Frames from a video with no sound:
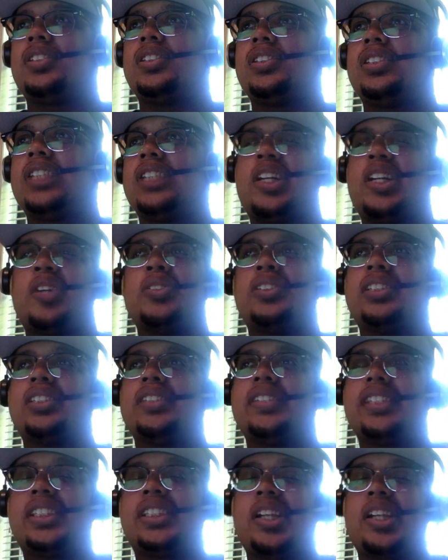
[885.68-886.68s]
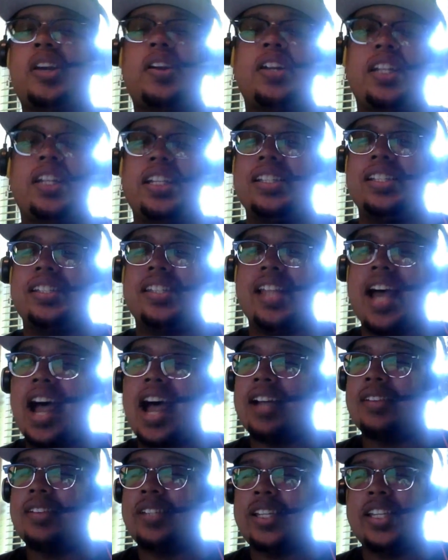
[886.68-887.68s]
the coast of this current is not
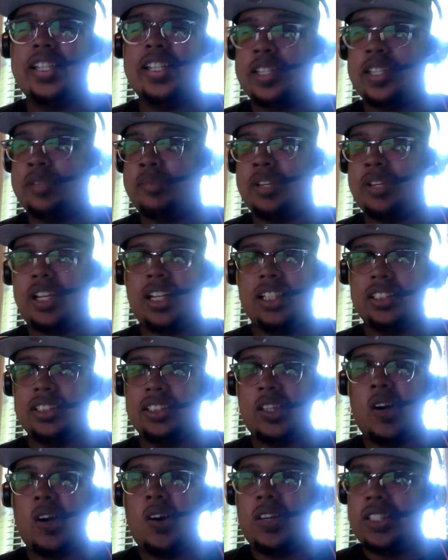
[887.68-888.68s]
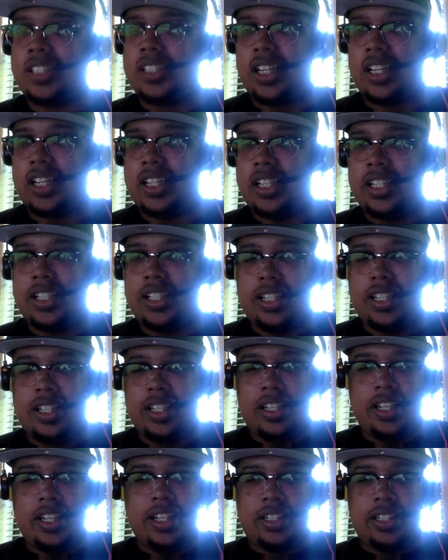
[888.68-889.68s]
easy because it's always going it, to, it,
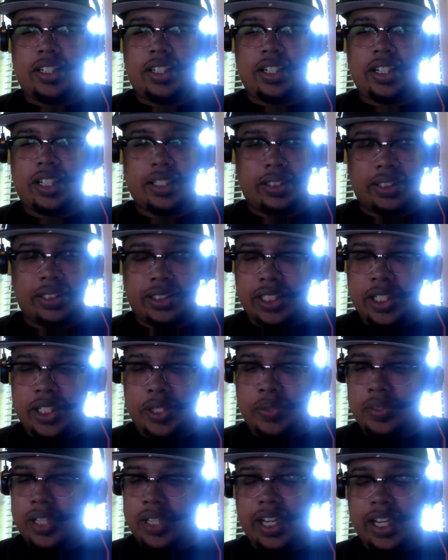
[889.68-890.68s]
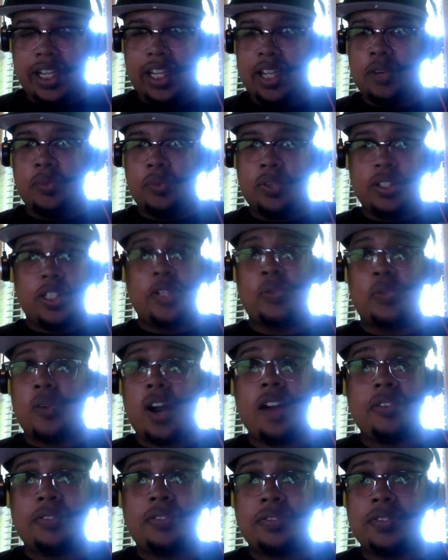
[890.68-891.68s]
it can continue, it can get really
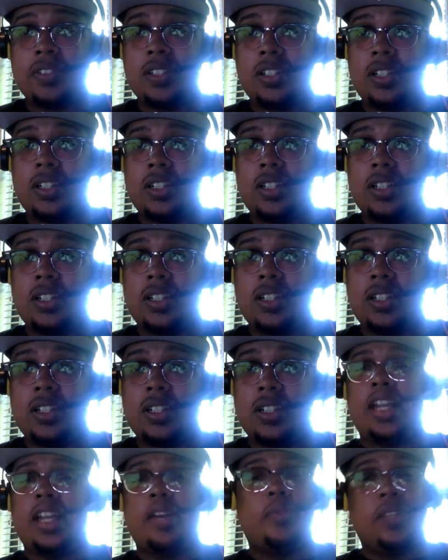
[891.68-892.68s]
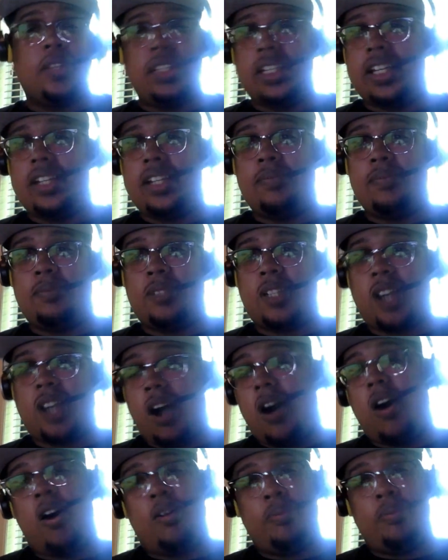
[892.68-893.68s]
rough and it can get really
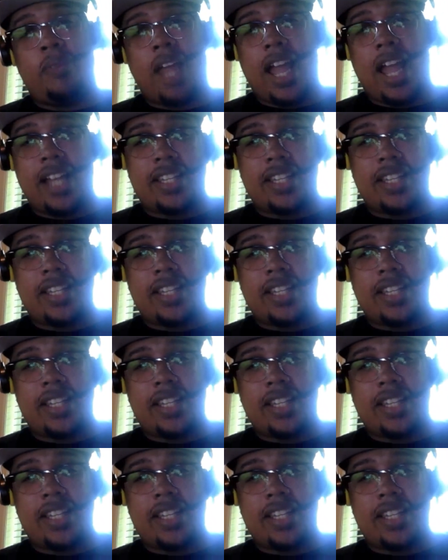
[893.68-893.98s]
calm at